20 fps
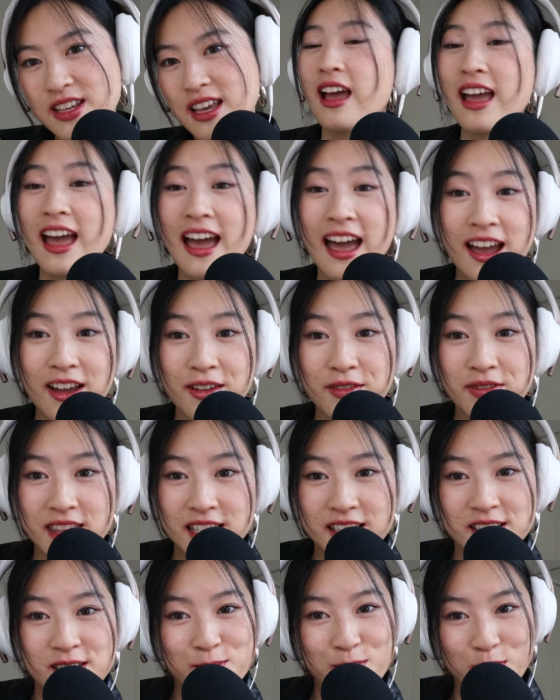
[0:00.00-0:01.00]
I have
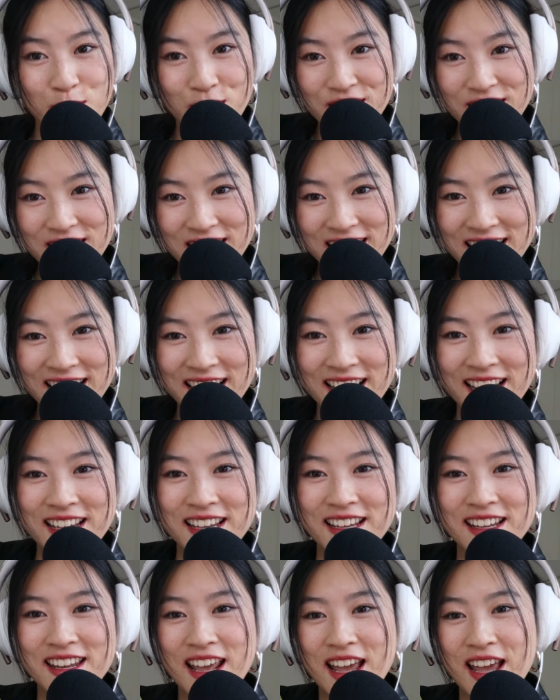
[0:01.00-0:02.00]
this book
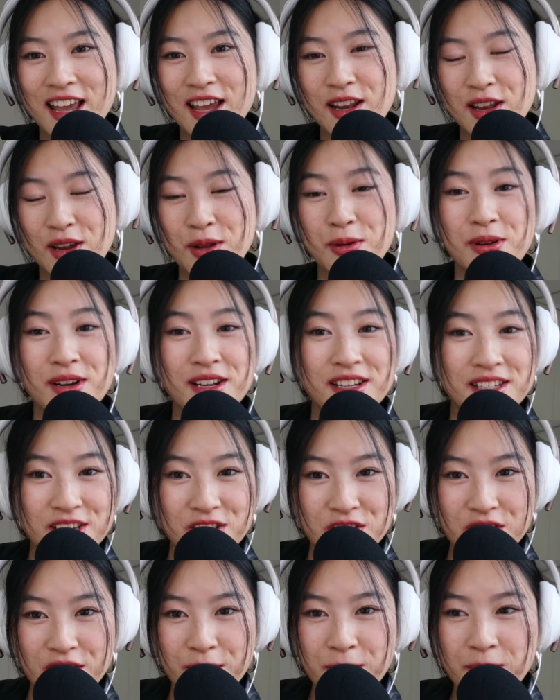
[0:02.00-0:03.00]
in a newer
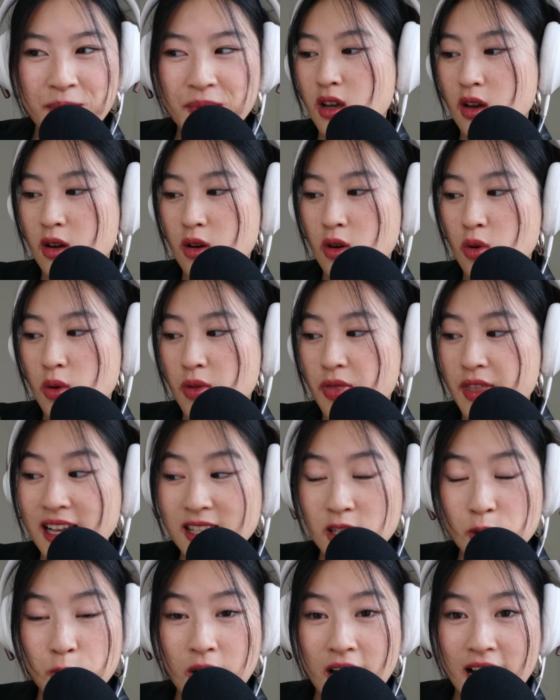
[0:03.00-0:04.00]
edition, so
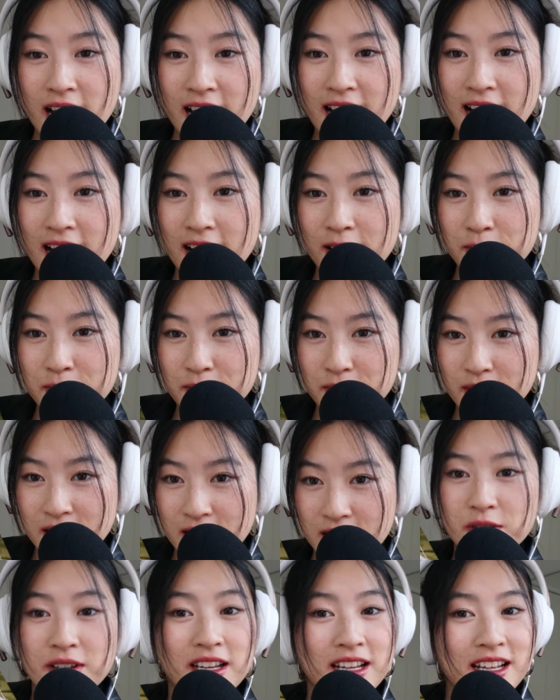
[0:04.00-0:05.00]
that's why I'm
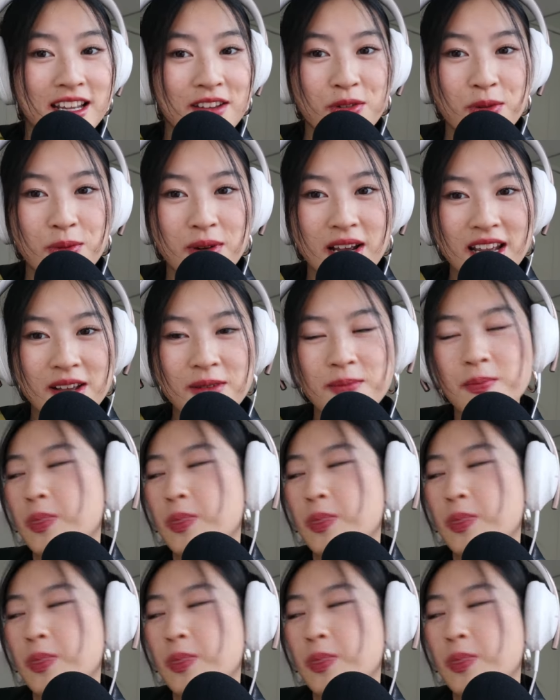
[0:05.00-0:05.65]
doing a giveaway.